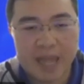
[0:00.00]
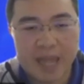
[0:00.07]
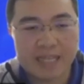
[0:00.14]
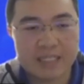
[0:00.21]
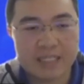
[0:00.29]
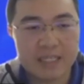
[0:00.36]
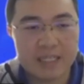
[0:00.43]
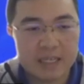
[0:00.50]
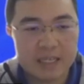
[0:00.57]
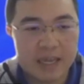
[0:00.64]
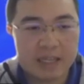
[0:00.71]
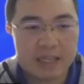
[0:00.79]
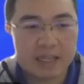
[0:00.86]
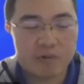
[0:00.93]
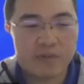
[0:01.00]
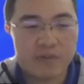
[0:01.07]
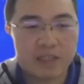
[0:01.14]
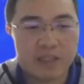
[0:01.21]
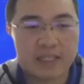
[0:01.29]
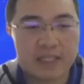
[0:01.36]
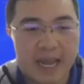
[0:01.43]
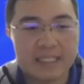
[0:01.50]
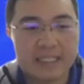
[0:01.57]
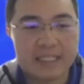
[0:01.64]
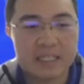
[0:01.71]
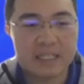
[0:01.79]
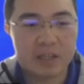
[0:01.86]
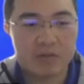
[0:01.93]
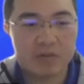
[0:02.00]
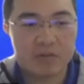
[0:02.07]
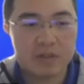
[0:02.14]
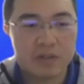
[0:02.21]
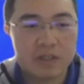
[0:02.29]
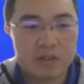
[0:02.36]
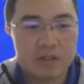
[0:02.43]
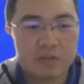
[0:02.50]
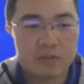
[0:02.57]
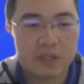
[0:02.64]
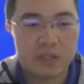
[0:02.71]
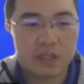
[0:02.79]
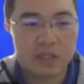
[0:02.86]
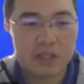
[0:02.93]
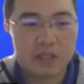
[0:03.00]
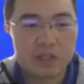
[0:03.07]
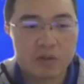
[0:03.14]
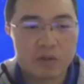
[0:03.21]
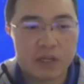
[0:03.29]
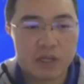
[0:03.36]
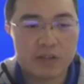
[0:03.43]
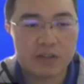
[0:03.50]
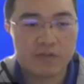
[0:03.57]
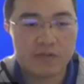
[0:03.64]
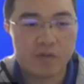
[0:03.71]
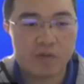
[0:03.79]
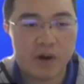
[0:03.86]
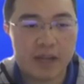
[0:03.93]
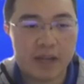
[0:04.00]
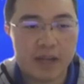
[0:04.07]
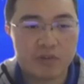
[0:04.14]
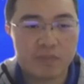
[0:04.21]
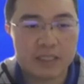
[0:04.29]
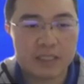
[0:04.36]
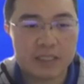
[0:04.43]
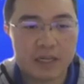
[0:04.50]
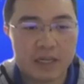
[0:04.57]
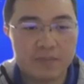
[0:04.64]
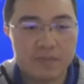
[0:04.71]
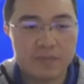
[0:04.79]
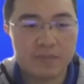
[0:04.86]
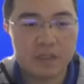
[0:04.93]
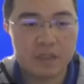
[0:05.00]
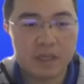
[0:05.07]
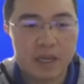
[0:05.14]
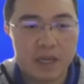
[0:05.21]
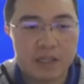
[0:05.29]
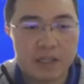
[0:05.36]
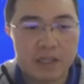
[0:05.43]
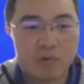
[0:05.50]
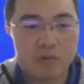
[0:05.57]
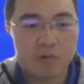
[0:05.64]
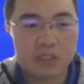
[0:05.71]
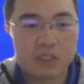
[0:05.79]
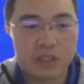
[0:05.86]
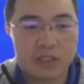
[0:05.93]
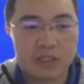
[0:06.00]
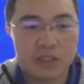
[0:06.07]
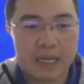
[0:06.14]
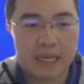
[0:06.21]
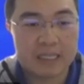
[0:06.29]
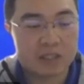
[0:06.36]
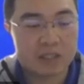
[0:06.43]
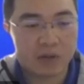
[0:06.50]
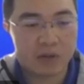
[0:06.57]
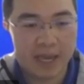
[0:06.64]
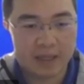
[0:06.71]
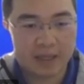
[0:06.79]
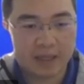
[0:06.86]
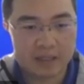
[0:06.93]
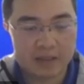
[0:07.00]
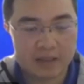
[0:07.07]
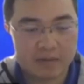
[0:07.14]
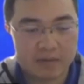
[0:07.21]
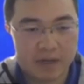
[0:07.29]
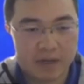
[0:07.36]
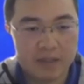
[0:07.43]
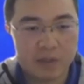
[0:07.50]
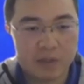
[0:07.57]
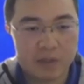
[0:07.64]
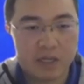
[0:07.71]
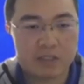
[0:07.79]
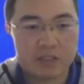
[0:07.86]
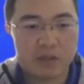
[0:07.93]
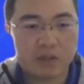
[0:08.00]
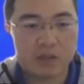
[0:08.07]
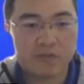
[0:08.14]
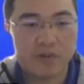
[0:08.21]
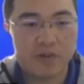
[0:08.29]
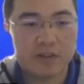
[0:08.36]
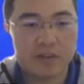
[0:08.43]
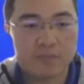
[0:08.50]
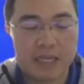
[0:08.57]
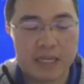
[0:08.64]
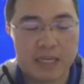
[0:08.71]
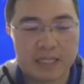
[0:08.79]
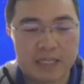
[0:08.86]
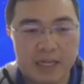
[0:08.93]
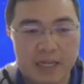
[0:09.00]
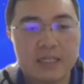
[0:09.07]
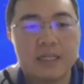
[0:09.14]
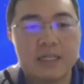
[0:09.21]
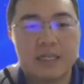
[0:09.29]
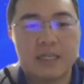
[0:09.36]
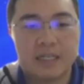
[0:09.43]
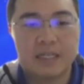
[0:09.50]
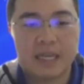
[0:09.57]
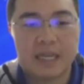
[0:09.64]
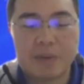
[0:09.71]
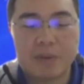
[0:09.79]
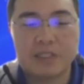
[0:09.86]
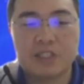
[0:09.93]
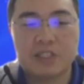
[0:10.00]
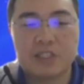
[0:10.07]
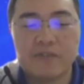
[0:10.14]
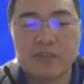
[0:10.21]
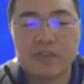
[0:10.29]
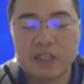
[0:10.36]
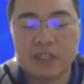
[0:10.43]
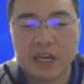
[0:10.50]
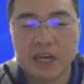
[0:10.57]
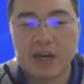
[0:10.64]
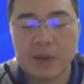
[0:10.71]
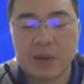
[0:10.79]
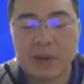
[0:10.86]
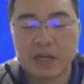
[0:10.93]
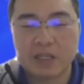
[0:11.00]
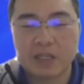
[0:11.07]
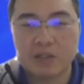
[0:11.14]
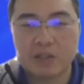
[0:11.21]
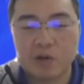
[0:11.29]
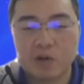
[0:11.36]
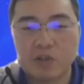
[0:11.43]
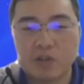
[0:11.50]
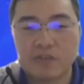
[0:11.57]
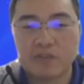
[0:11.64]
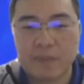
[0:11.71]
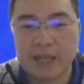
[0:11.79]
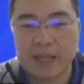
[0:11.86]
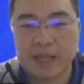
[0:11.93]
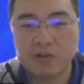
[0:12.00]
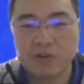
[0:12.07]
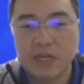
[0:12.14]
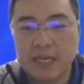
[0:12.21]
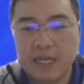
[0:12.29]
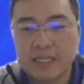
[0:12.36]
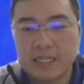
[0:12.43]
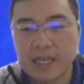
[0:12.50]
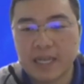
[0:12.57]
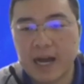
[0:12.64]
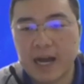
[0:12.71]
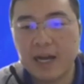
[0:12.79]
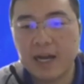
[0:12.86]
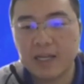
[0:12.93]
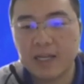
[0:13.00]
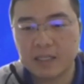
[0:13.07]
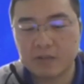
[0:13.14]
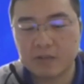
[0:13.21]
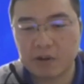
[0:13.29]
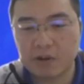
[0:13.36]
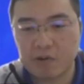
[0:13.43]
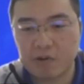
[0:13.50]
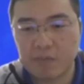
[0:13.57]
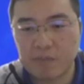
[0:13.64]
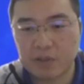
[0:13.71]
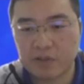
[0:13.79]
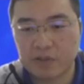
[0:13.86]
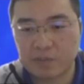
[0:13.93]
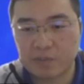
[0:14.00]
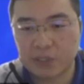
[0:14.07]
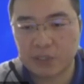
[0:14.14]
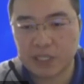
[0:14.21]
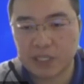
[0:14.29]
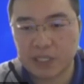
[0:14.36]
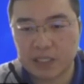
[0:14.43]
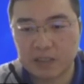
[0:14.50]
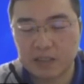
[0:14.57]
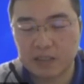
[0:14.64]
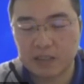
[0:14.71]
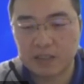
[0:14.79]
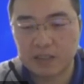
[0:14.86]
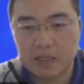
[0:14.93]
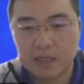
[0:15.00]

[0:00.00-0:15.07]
testing, and we found that the testing load could be 2400 Pascal, and we will see that is okay, right? Because 2400 Pascal, the capacity of the mechanical load of the panel is higher than the requirement of the project.